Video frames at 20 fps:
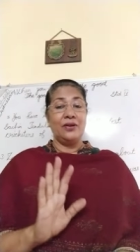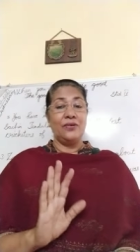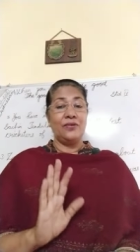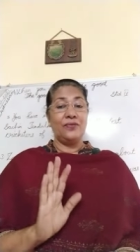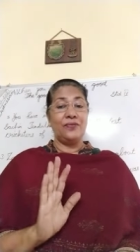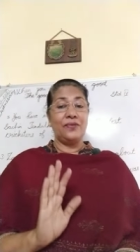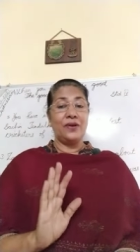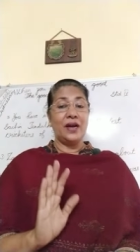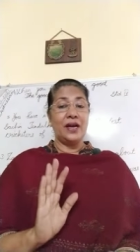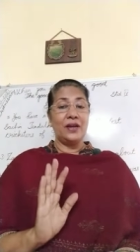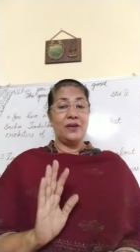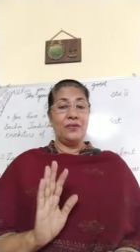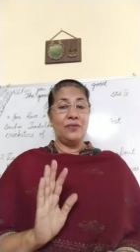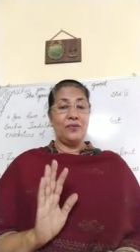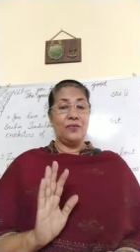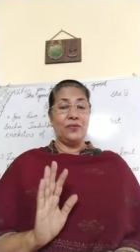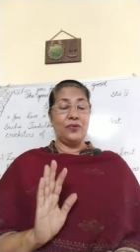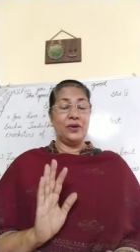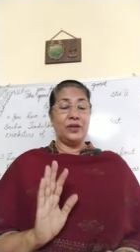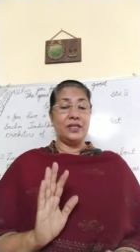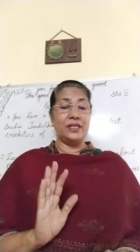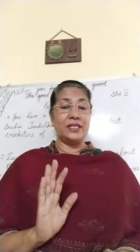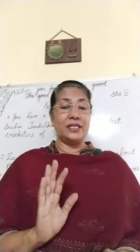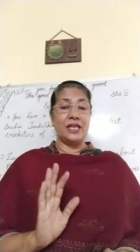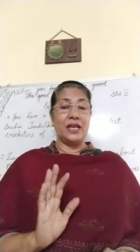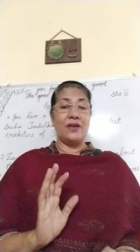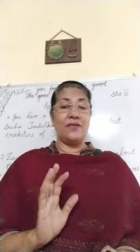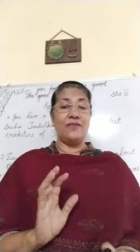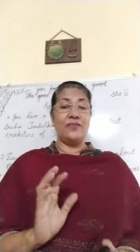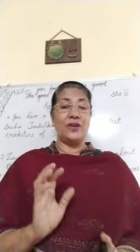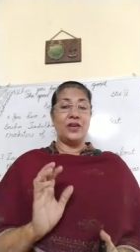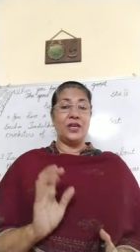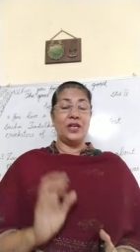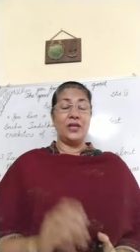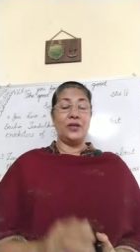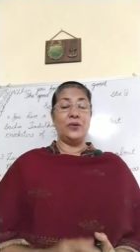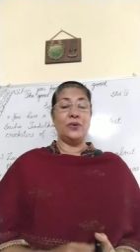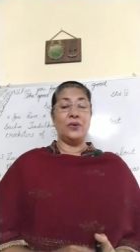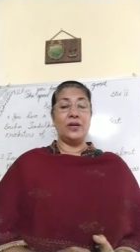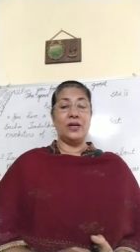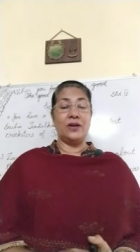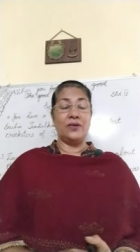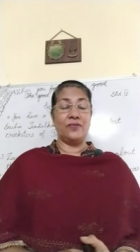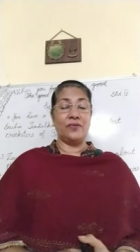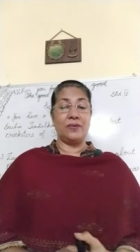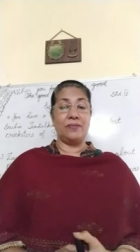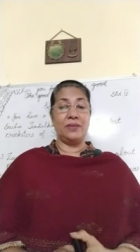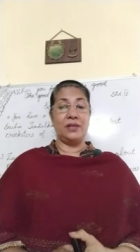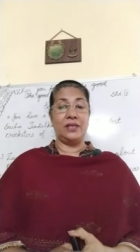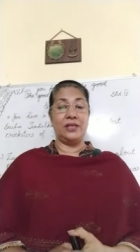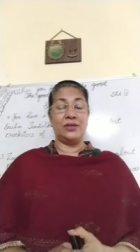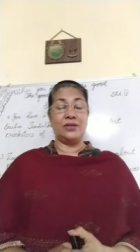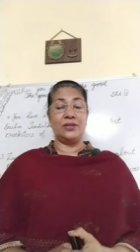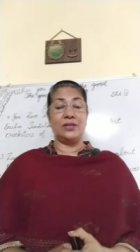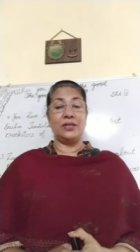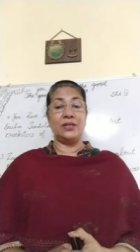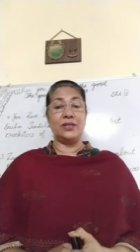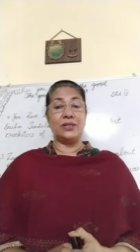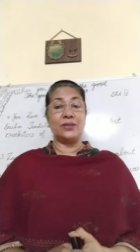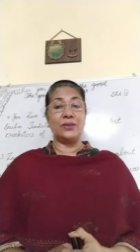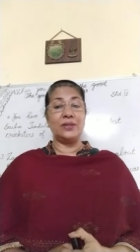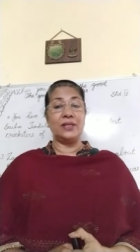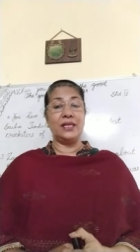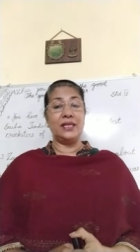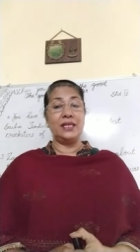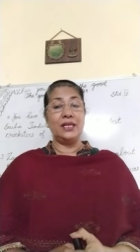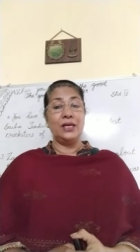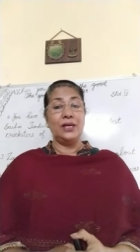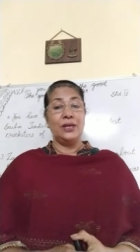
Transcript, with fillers: five words every day you learn from the dictionary so that